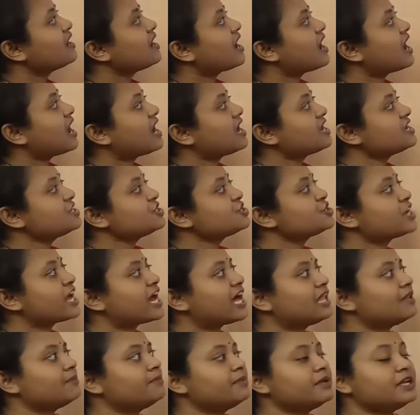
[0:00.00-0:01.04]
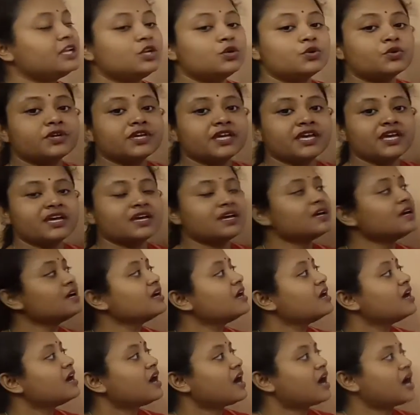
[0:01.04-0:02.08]
I shall be looking
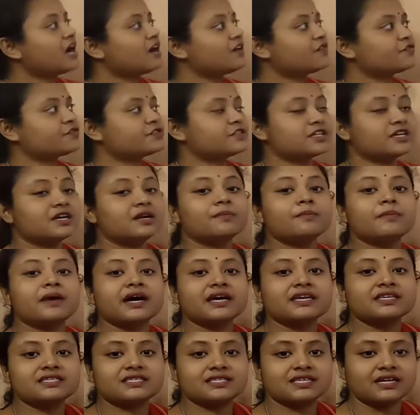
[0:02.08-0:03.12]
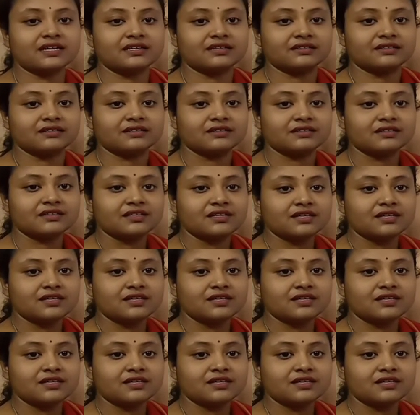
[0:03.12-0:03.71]
after my son.